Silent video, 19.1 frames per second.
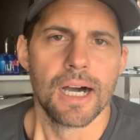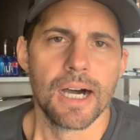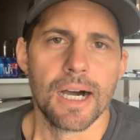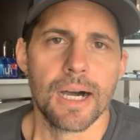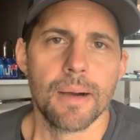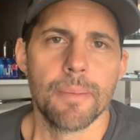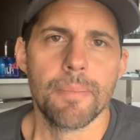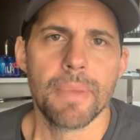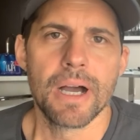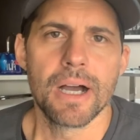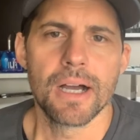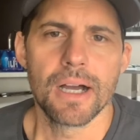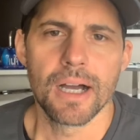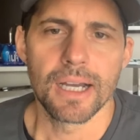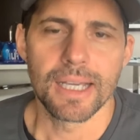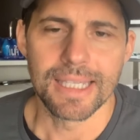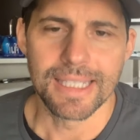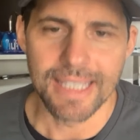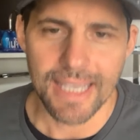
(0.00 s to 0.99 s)
Um,
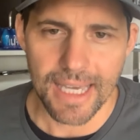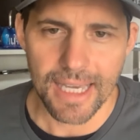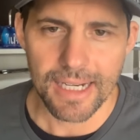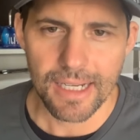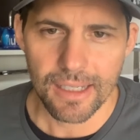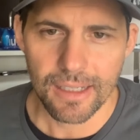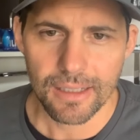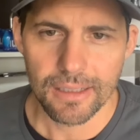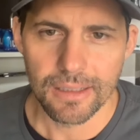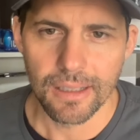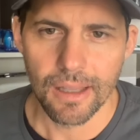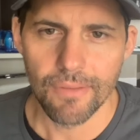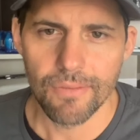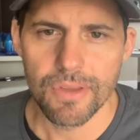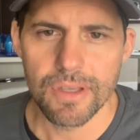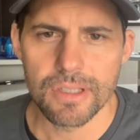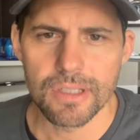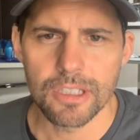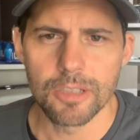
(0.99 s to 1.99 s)
again,
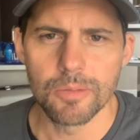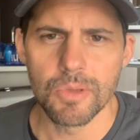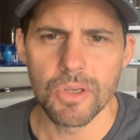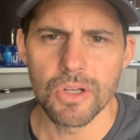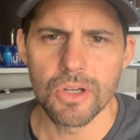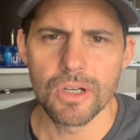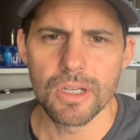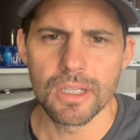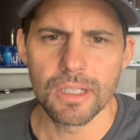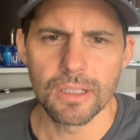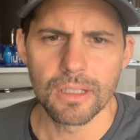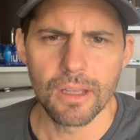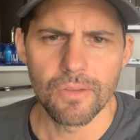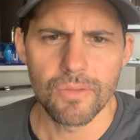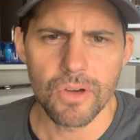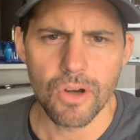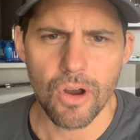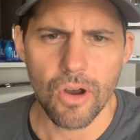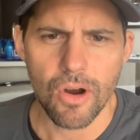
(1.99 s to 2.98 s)
love this community,
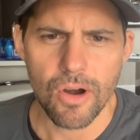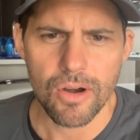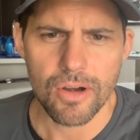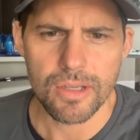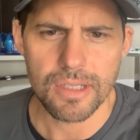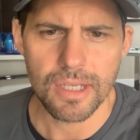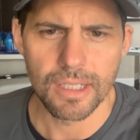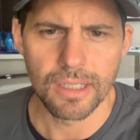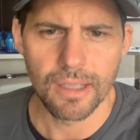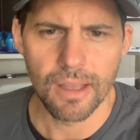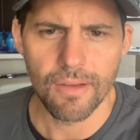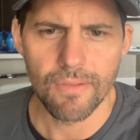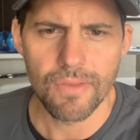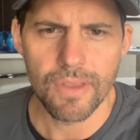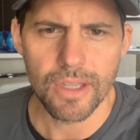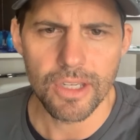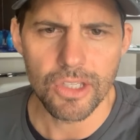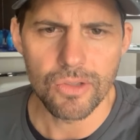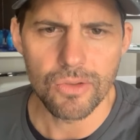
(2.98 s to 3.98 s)
love your hearts. I
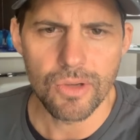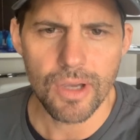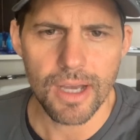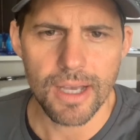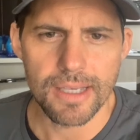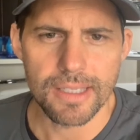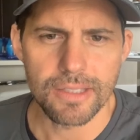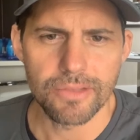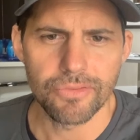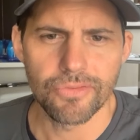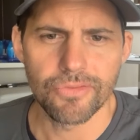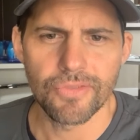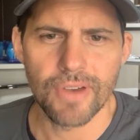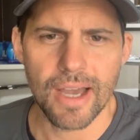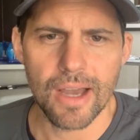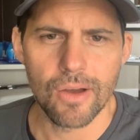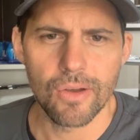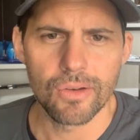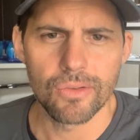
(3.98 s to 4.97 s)
love that you guys have
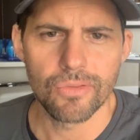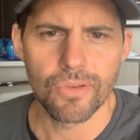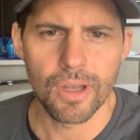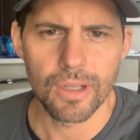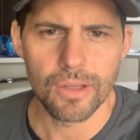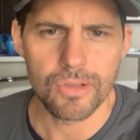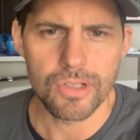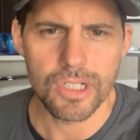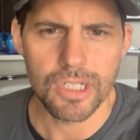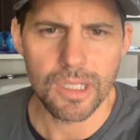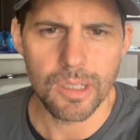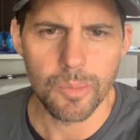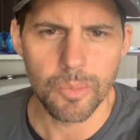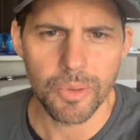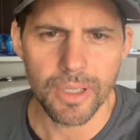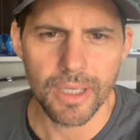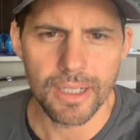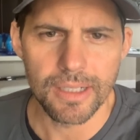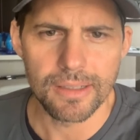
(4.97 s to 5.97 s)
found
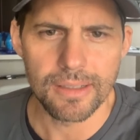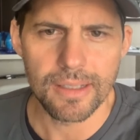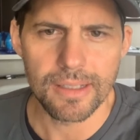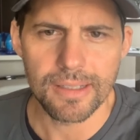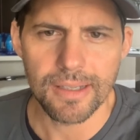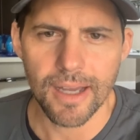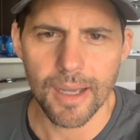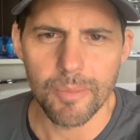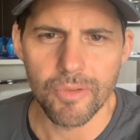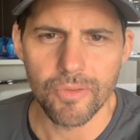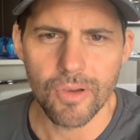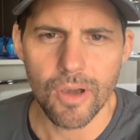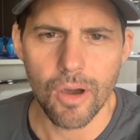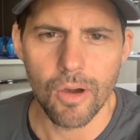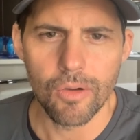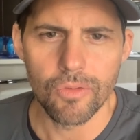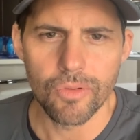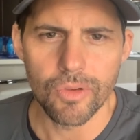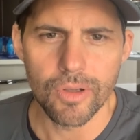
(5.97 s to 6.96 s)
fellowship in the time
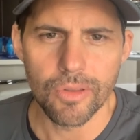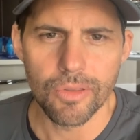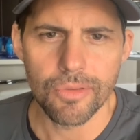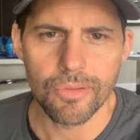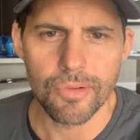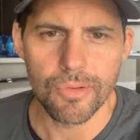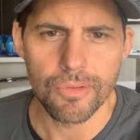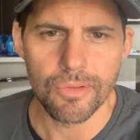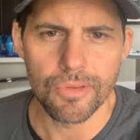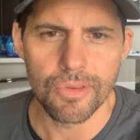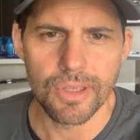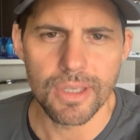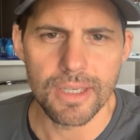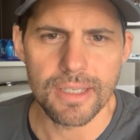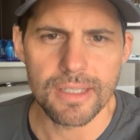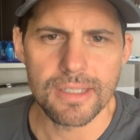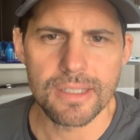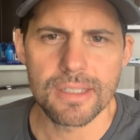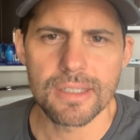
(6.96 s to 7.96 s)
of COVID through
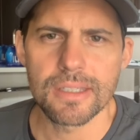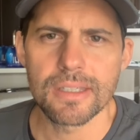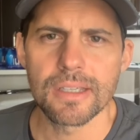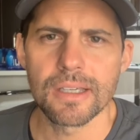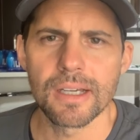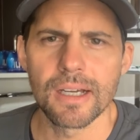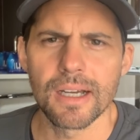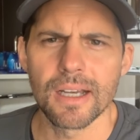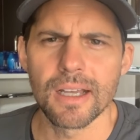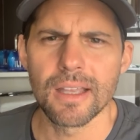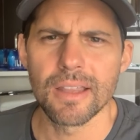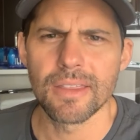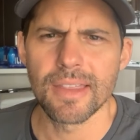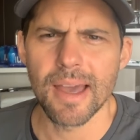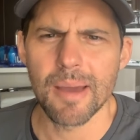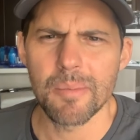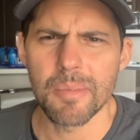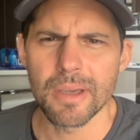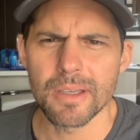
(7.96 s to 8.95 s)
this. Uh,
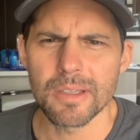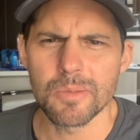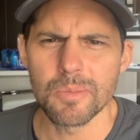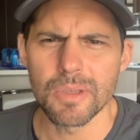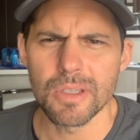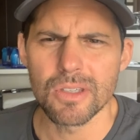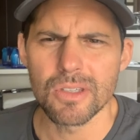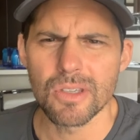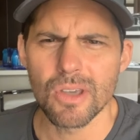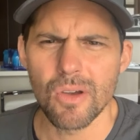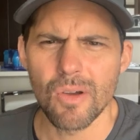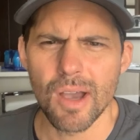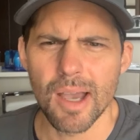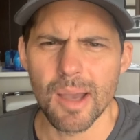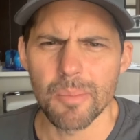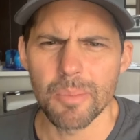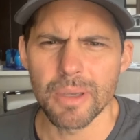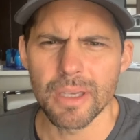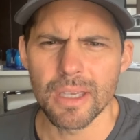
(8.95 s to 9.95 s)
that makes me
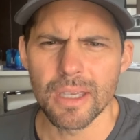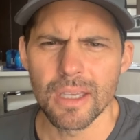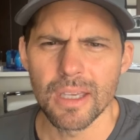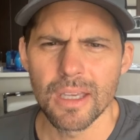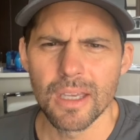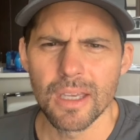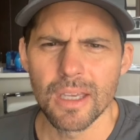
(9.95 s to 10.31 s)
so happy.